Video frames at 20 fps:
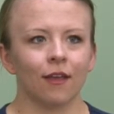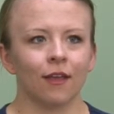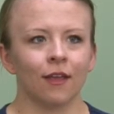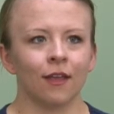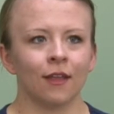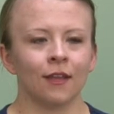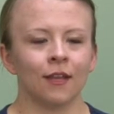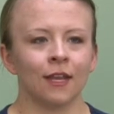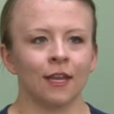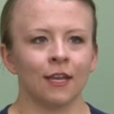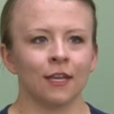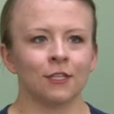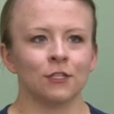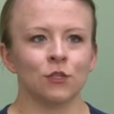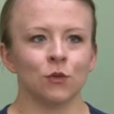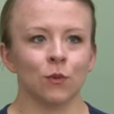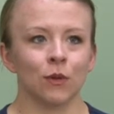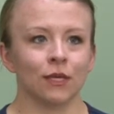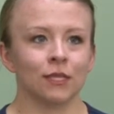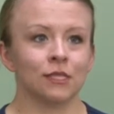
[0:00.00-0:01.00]
it needed
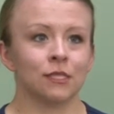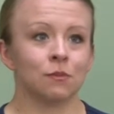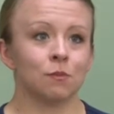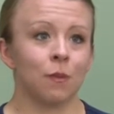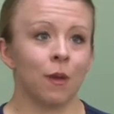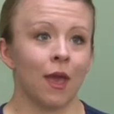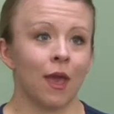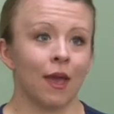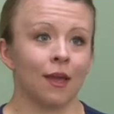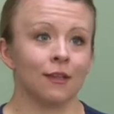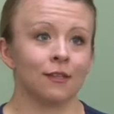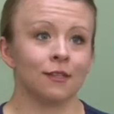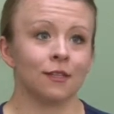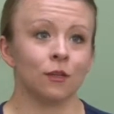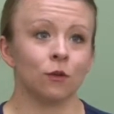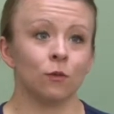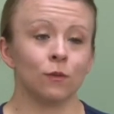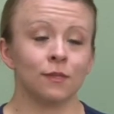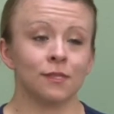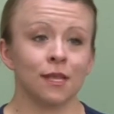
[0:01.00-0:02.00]
to expand,
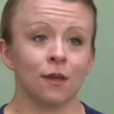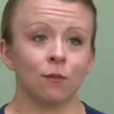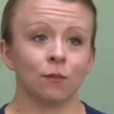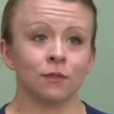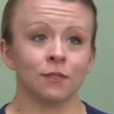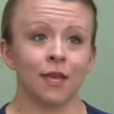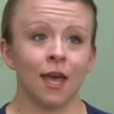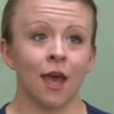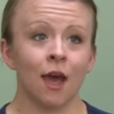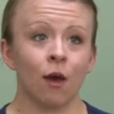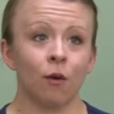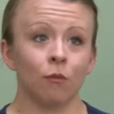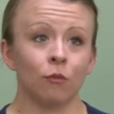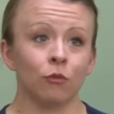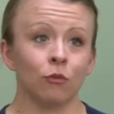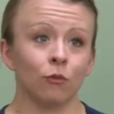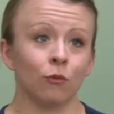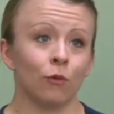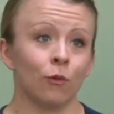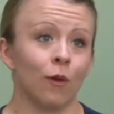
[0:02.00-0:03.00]
and it was able to help
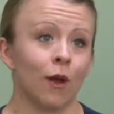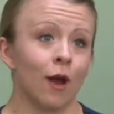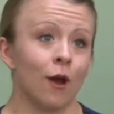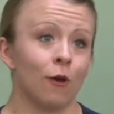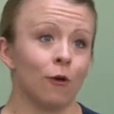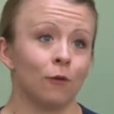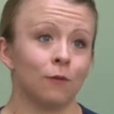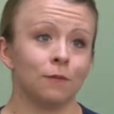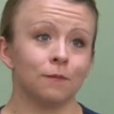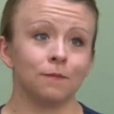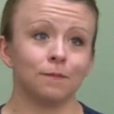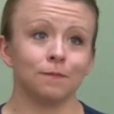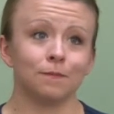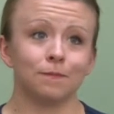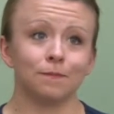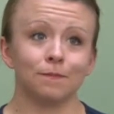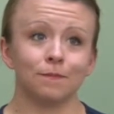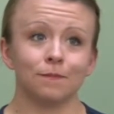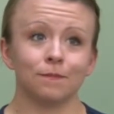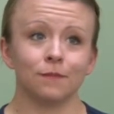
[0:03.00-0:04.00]
throughout.
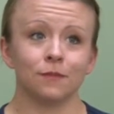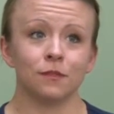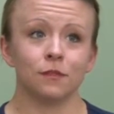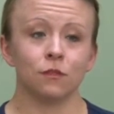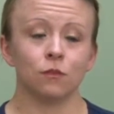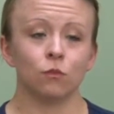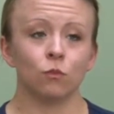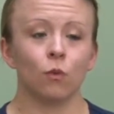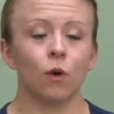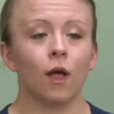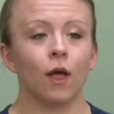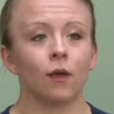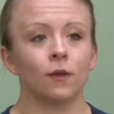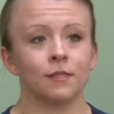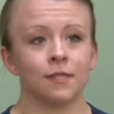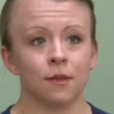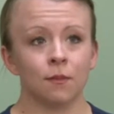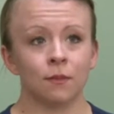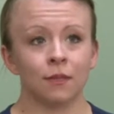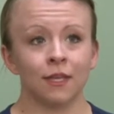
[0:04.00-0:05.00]
Well,
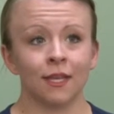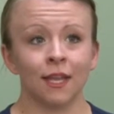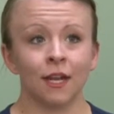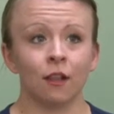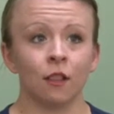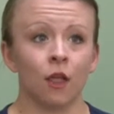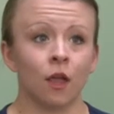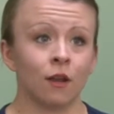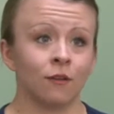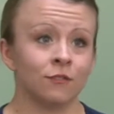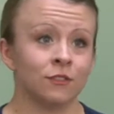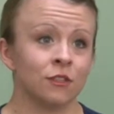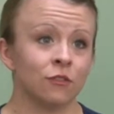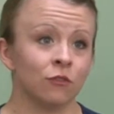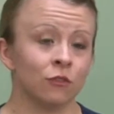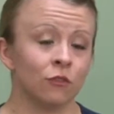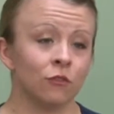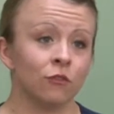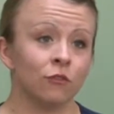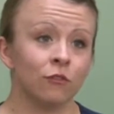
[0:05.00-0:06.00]
I was able to get a lot of
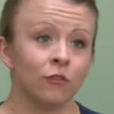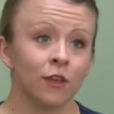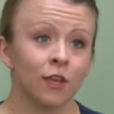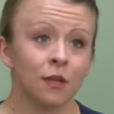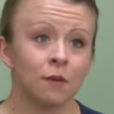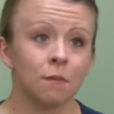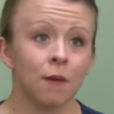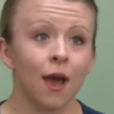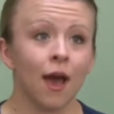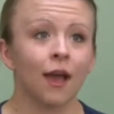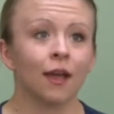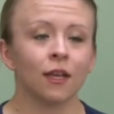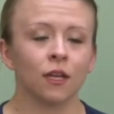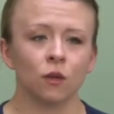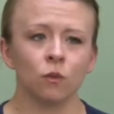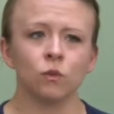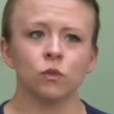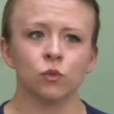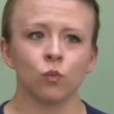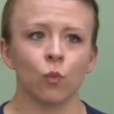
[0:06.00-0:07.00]
different feedback,
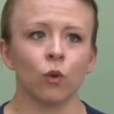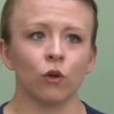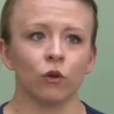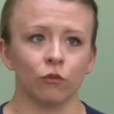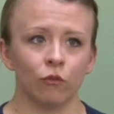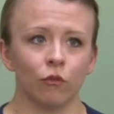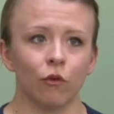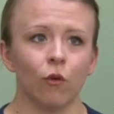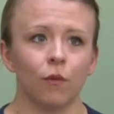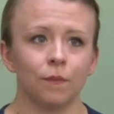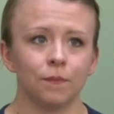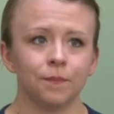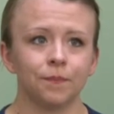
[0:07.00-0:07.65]
and it was wonderful.